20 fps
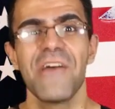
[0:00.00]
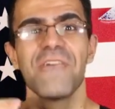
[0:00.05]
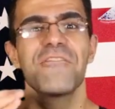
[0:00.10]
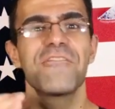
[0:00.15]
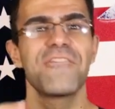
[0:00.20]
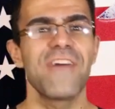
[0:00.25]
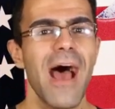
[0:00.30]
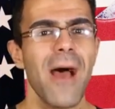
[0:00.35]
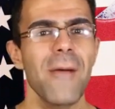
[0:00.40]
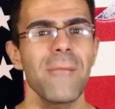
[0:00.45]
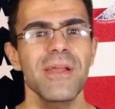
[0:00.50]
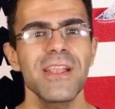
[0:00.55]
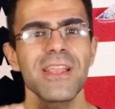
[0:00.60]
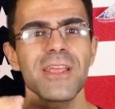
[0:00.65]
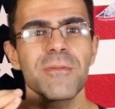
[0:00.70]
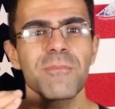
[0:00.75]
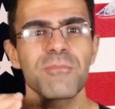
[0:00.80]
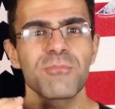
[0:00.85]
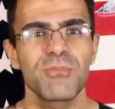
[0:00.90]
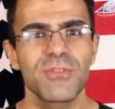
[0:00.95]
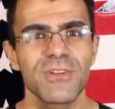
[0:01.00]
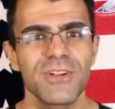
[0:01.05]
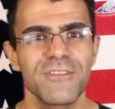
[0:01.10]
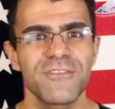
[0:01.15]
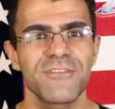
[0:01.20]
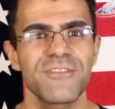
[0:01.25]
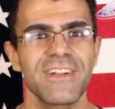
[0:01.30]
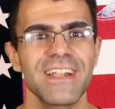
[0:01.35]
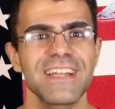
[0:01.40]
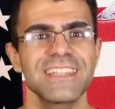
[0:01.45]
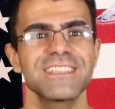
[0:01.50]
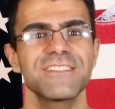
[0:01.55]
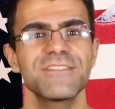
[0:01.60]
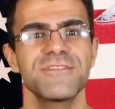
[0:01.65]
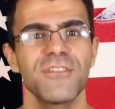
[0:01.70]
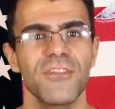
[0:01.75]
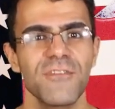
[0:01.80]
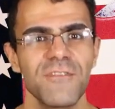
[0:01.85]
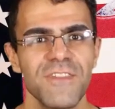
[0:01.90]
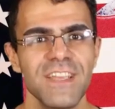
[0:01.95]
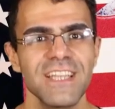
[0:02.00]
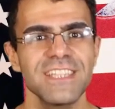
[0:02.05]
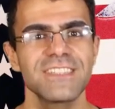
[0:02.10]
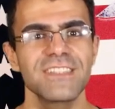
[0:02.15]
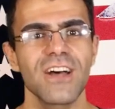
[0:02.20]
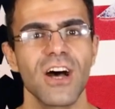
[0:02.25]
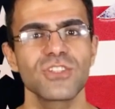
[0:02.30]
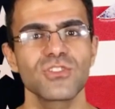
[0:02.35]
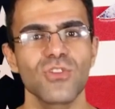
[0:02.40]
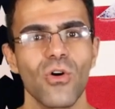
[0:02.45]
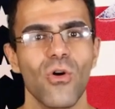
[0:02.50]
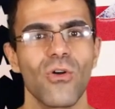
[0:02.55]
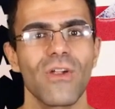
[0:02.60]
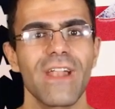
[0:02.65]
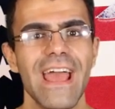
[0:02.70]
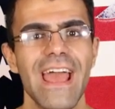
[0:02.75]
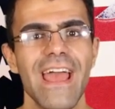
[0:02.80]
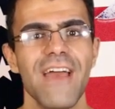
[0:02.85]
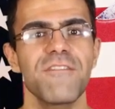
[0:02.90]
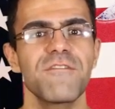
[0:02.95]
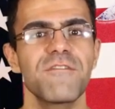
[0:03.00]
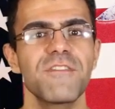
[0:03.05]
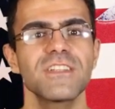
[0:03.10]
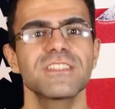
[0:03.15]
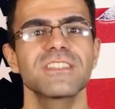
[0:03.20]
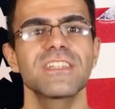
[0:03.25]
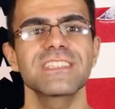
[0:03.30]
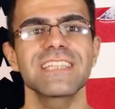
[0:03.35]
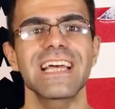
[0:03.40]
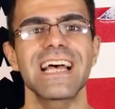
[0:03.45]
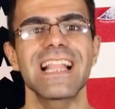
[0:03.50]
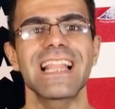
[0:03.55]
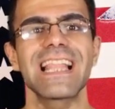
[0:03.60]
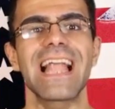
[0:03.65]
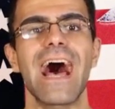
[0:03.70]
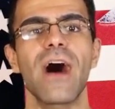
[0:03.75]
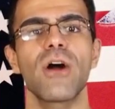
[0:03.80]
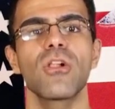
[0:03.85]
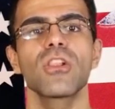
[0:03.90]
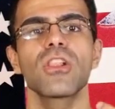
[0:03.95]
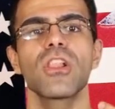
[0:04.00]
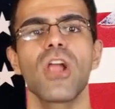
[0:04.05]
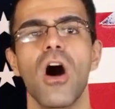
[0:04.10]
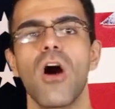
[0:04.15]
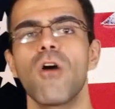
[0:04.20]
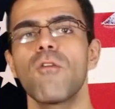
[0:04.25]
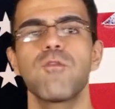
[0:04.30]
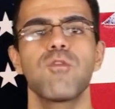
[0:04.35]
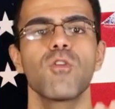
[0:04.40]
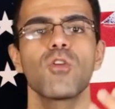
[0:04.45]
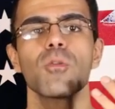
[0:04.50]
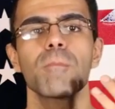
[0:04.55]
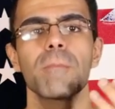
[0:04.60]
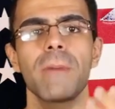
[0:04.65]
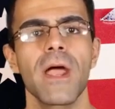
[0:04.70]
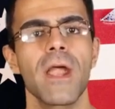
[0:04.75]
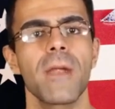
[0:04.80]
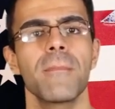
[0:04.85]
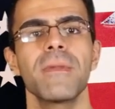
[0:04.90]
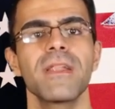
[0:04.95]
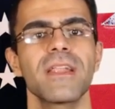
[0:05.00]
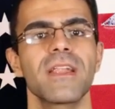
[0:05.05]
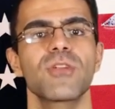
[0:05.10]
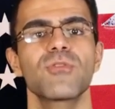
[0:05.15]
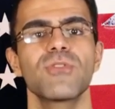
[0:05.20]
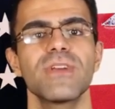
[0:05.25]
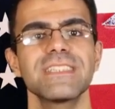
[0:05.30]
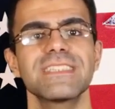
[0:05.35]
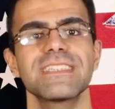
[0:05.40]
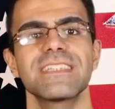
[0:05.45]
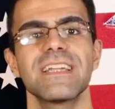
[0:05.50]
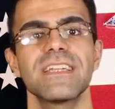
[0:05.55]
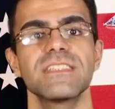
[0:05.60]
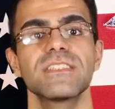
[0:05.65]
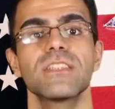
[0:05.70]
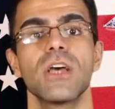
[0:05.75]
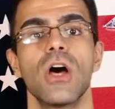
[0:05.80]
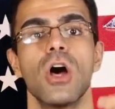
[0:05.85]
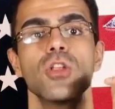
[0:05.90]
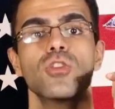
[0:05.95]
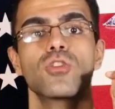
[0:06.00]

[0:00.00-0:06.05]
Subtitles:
Family preference visas or F visas allow lawful permanent residents